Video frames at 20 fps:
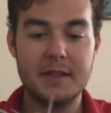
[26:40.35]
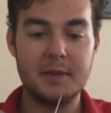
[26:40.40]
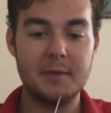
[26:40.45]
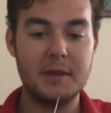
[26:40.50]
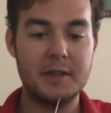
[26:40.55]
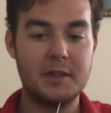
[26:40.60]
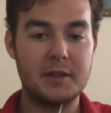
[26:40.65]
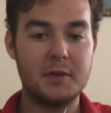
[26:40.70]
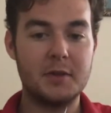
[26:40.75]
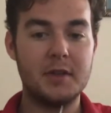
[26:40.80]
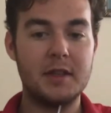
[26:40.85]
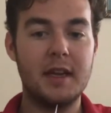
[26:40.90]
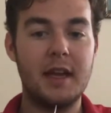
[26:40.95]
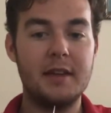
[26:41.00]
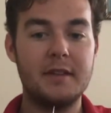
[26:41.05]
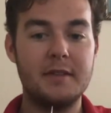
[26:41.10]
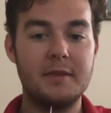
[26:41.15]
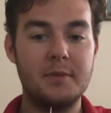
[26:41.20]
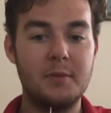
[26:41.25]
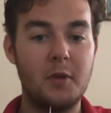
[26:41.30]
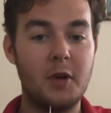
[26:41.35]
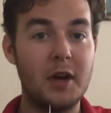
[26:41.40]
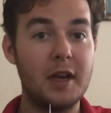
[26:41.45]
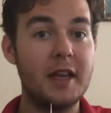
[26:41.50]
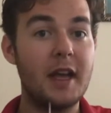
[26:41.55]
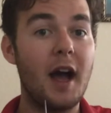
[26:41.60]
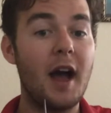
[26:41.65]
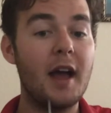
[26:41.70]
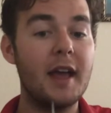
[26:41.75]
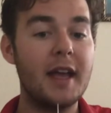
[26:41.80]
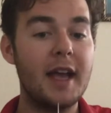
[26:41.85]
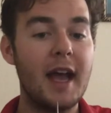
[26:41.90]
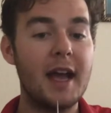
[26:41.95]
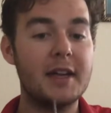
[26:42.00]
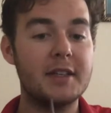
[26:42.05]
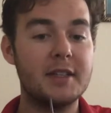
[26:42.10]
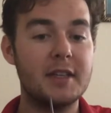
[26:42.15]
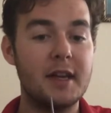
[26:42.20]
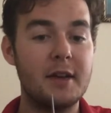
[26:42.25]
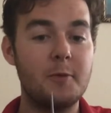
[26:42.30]
which creates more yawing
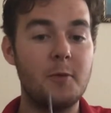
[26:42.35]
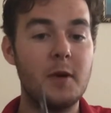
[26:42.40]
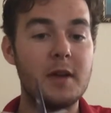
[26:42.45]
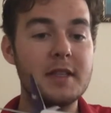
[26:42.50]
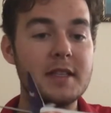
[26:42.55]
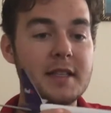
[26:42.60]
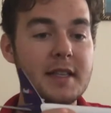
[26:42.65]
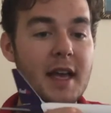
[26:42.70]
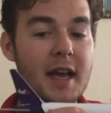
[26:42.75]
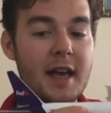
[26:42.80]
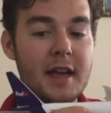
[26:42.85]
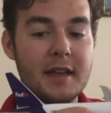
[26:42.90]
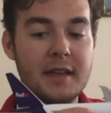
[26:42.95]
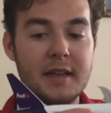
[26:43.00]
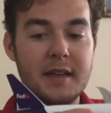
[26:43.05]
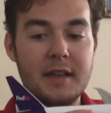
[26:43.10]
action on one side